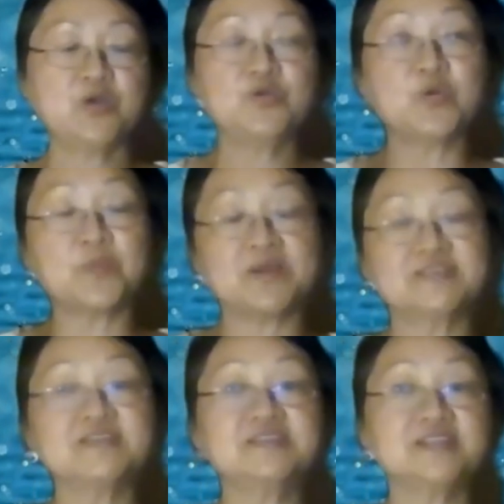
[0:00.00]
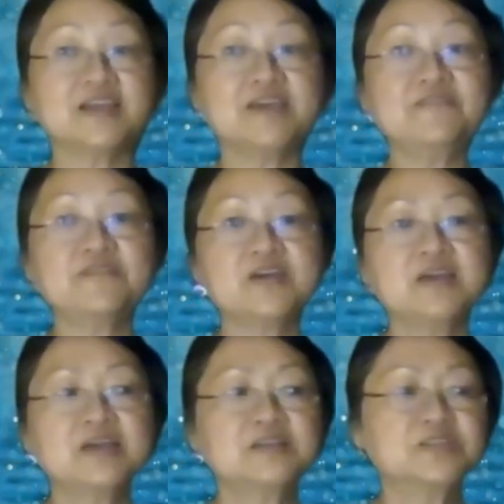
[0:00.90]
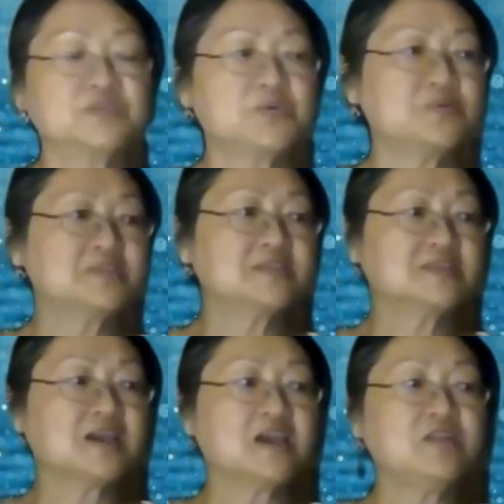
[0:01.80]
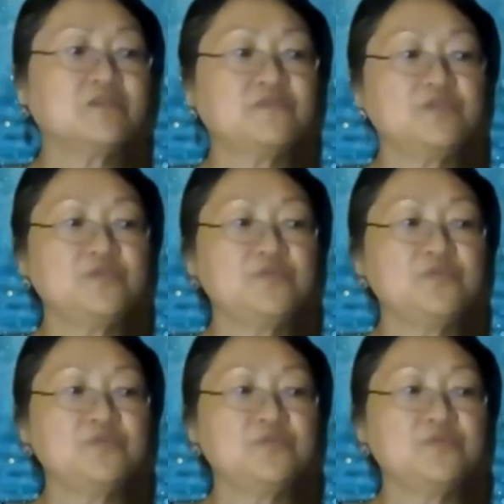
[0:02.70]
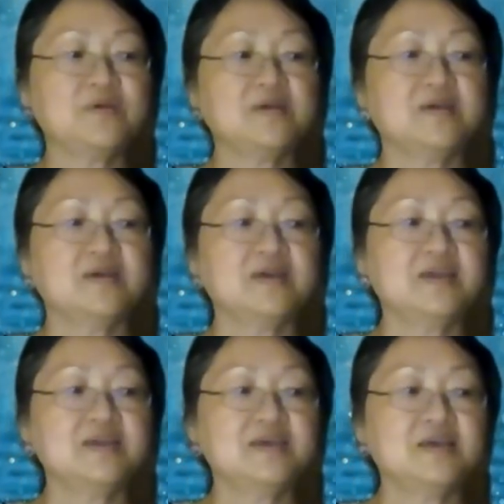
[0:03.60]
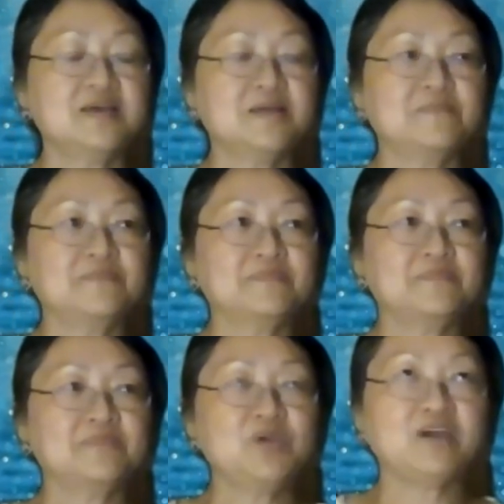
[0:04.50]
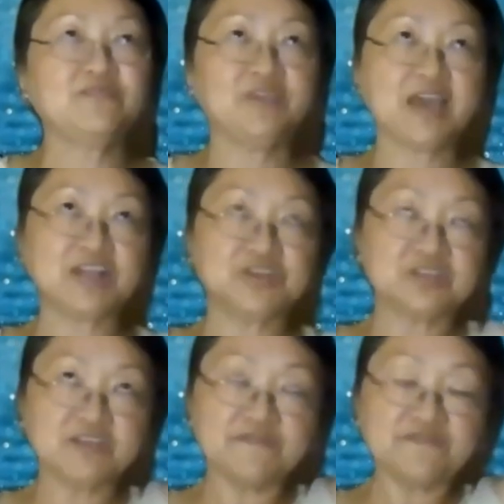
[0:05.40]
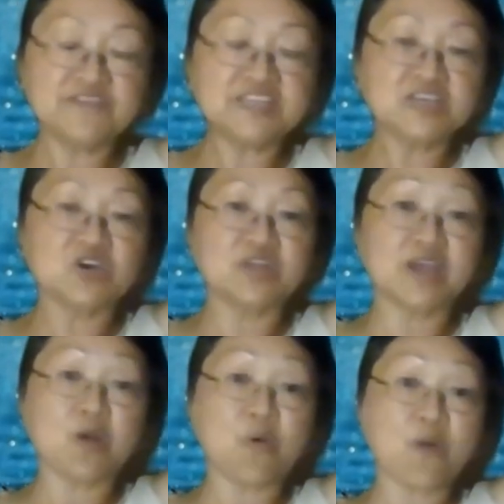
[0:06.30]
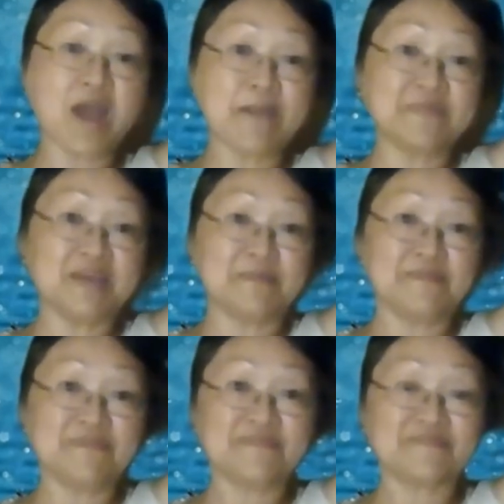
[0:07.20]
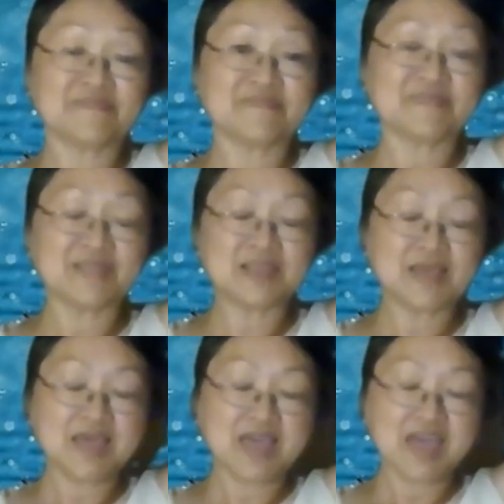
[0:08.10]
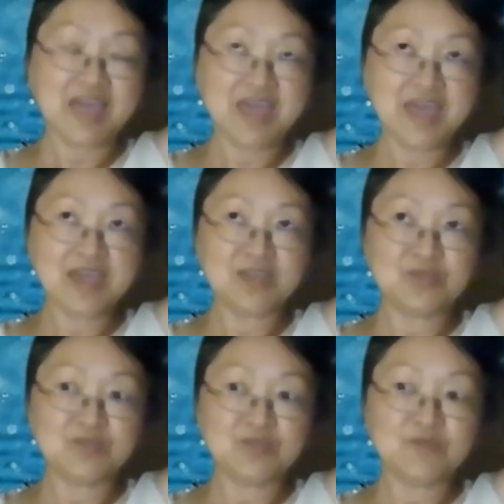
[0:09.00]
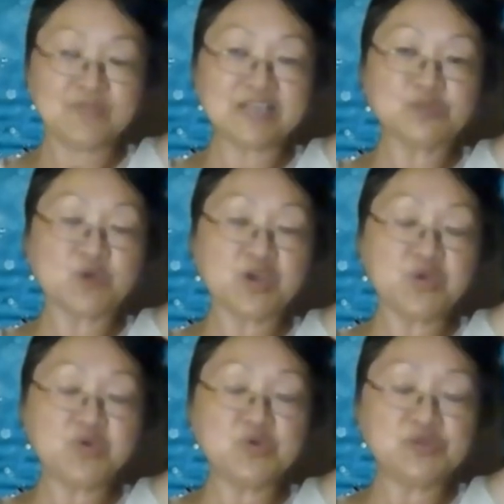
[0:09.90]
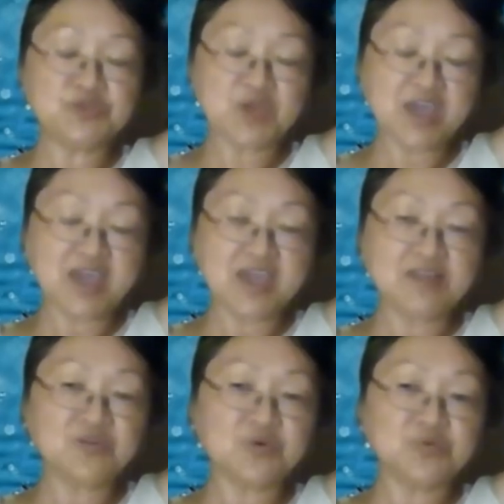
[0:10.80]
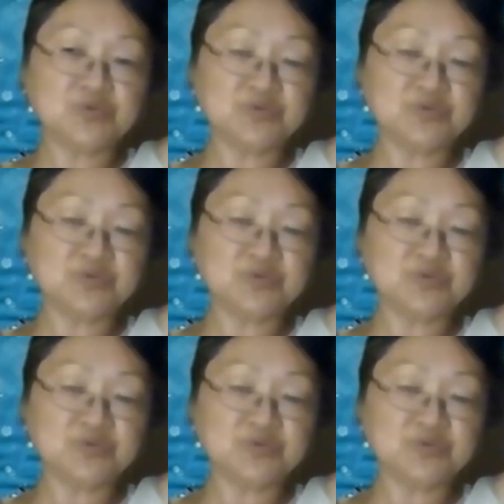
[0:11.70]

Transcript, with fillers: your present life, so it's kind of you have to actually physically grab them, and that's why you use your hand.